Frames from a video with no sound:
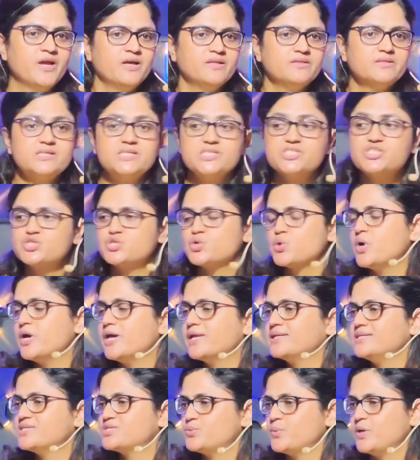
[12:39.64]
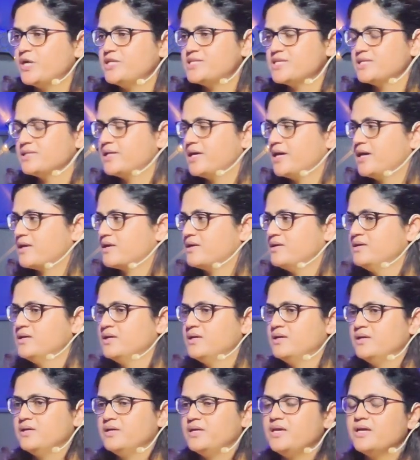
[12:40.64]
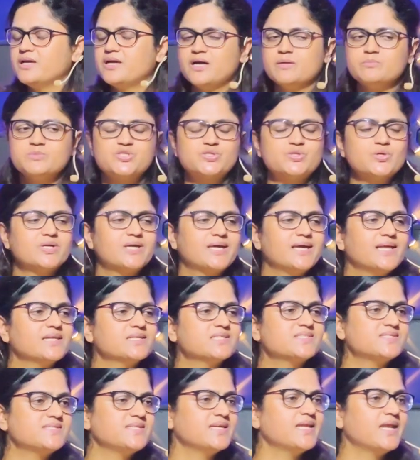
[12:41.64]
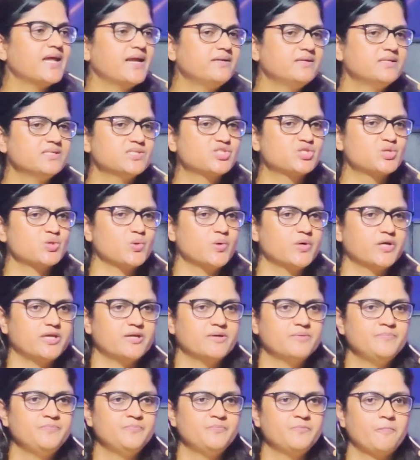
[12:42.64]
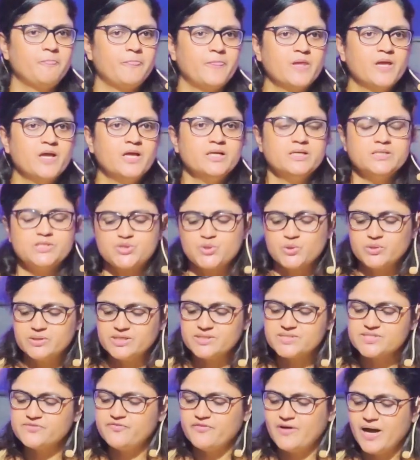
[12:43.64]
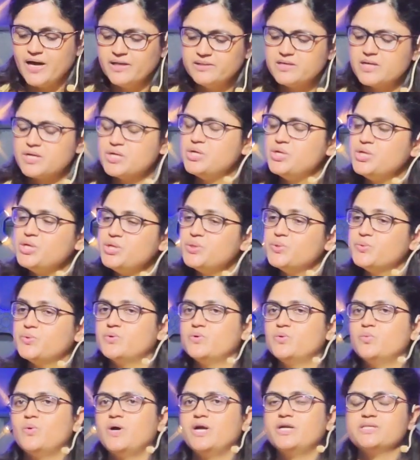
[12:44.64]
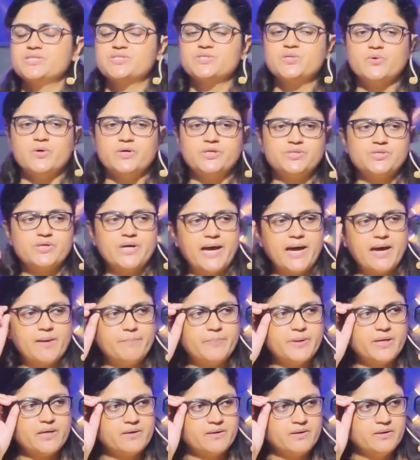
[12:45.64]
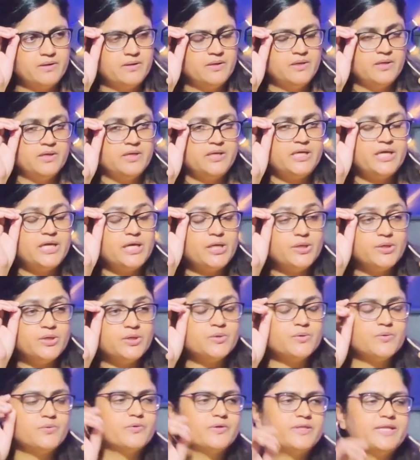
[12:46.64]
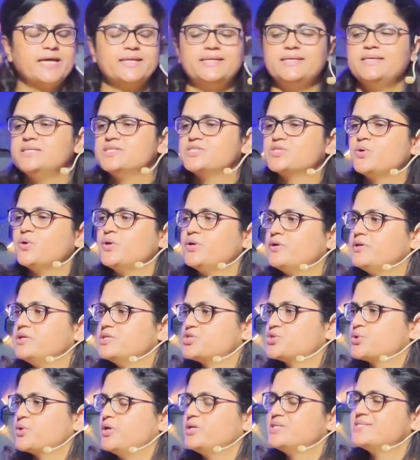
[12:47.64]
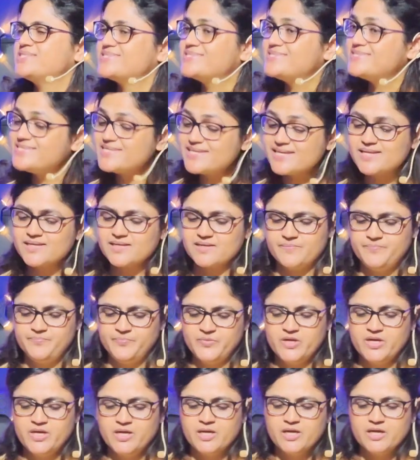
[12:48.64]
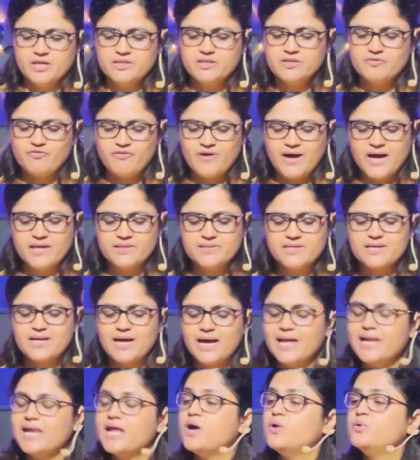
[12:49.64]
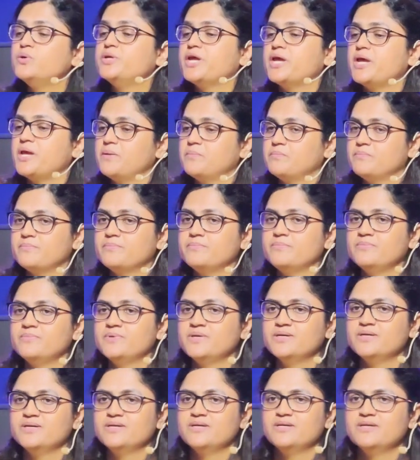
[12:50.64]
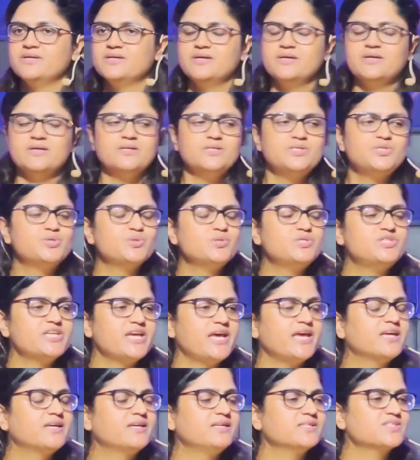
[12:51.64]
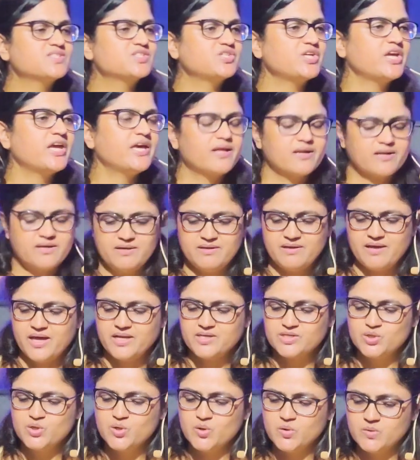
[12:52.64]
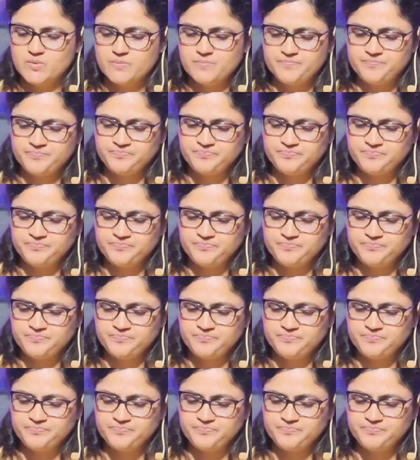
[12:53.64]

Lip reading: The destroyer is waiting there. He comes to kill, steal, and destroy. So this father knew what is going to happen. He knew that he is going to destroy it. Still, the father allowed him to take his share and go.